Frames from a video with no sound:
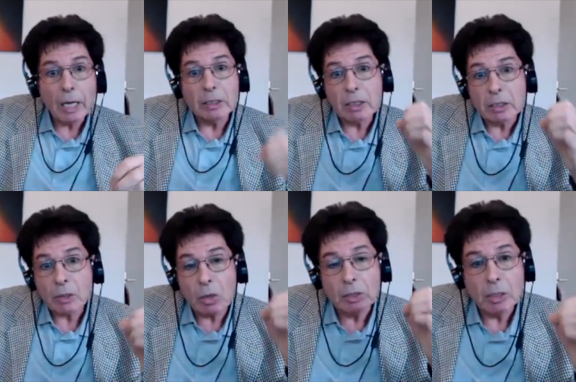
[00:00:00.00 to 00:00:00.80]
It's
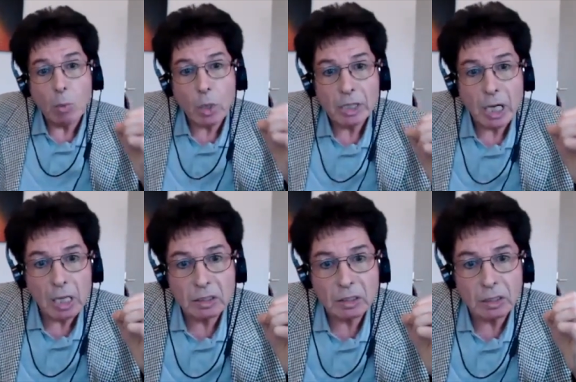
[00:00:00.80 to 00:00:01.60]
only one
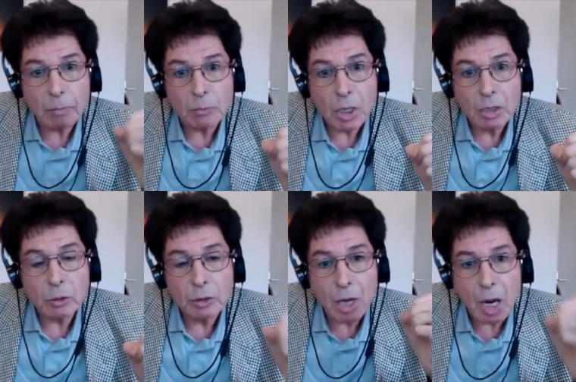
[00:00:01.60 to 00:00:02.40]
step
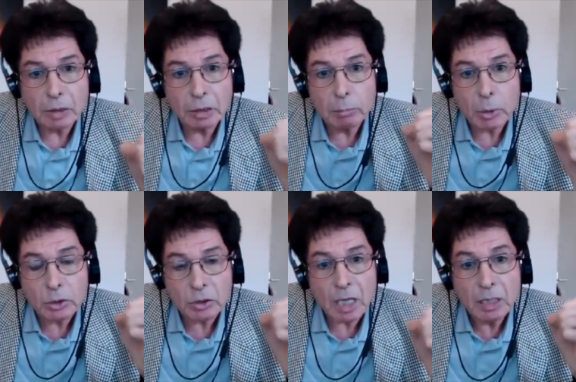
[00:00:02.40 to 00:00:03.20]
to
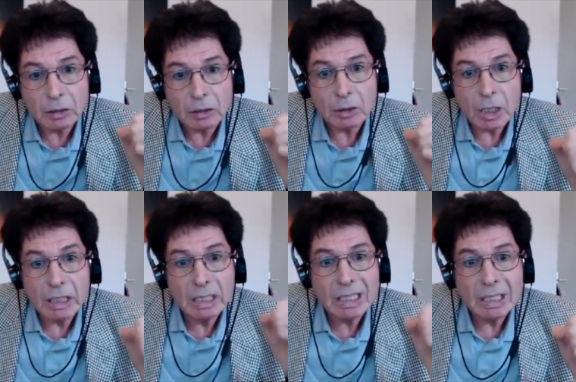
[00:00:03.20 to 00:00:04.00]
90%
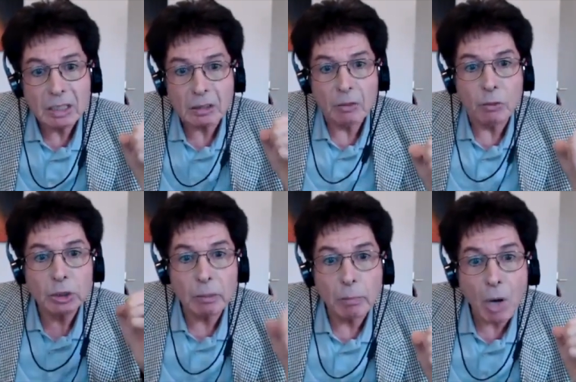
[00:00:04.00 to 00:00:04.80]
needed
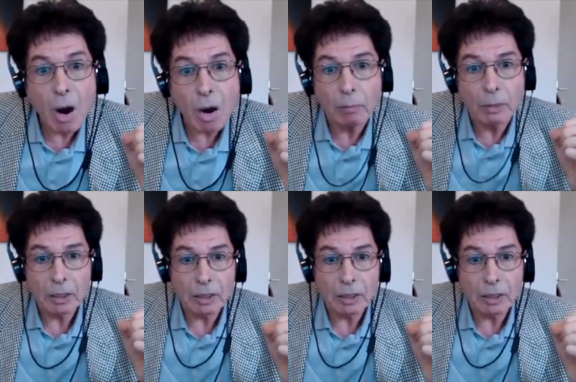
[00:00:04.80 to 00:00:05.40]
for the bomb.